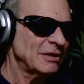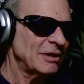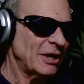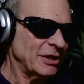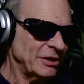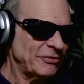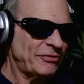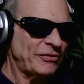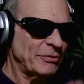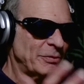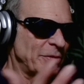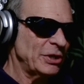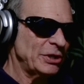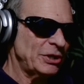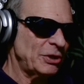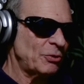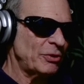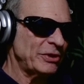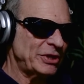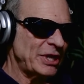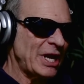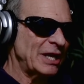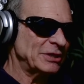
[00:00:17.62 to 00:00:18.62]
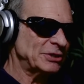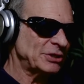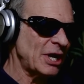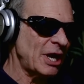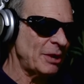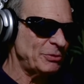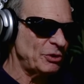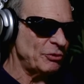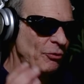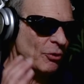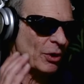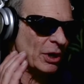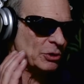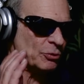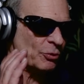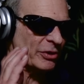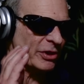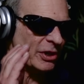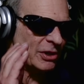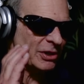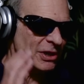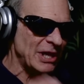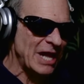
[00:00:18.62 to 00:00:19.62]
Are you familiar with that, Tom? You've worked
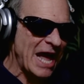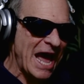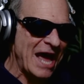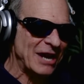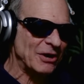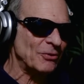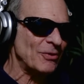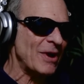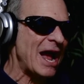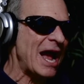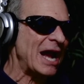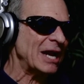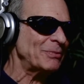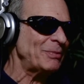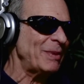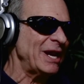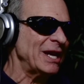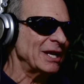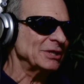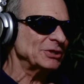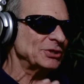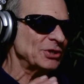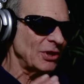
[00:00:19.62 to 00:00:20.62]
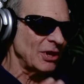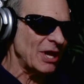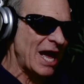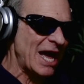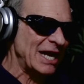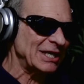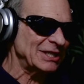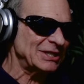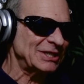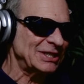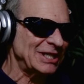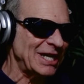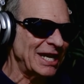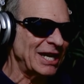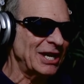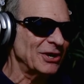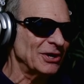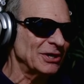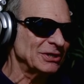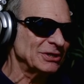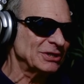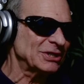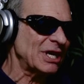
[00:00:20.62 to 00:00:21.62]
with a lot of rock bands, a lot of
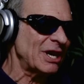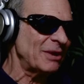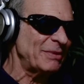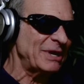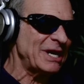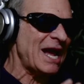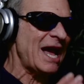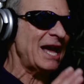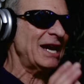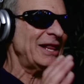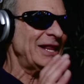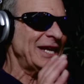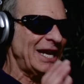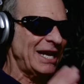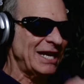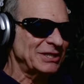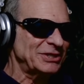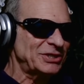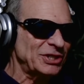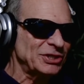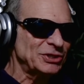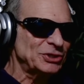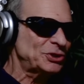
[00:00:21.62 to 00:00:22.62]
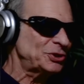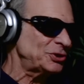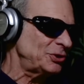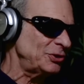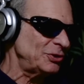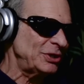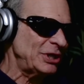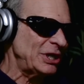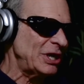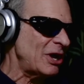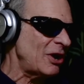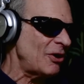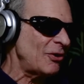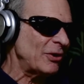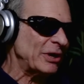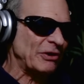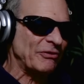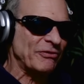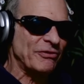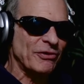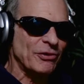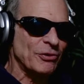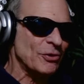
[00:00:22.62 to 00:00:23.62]
singers coming out of the Henson studio and
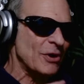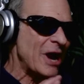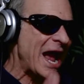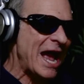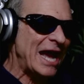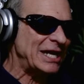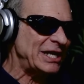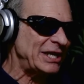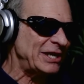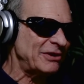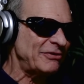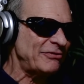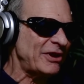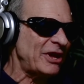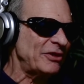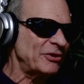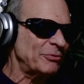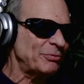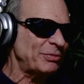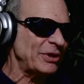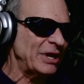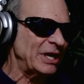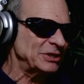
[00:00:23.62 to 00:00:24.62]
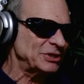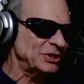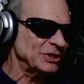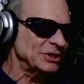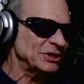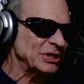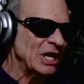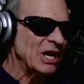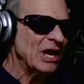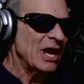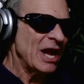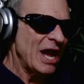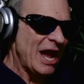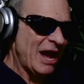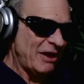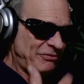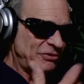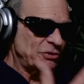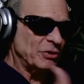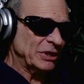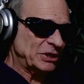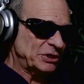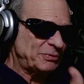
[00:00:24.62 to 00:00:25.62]
a variety of other places. Have
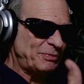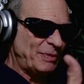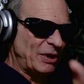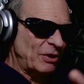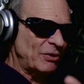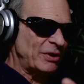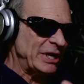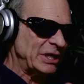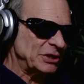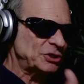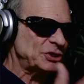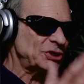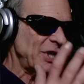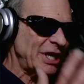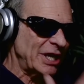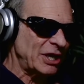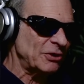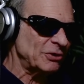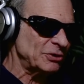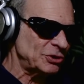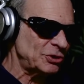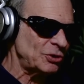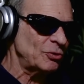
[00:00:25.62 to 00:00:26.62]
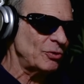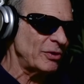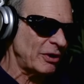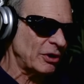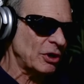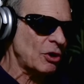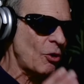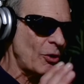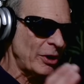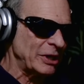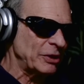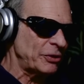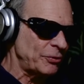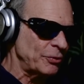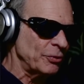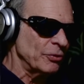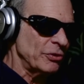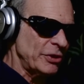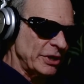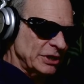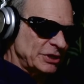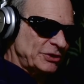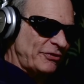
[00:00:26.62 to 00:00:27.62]
you experienced singers who are going
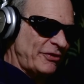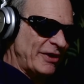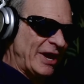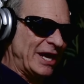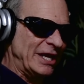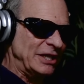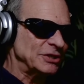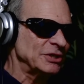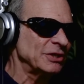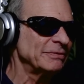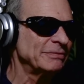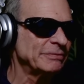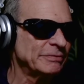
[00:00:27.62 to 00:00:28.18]
through this phase?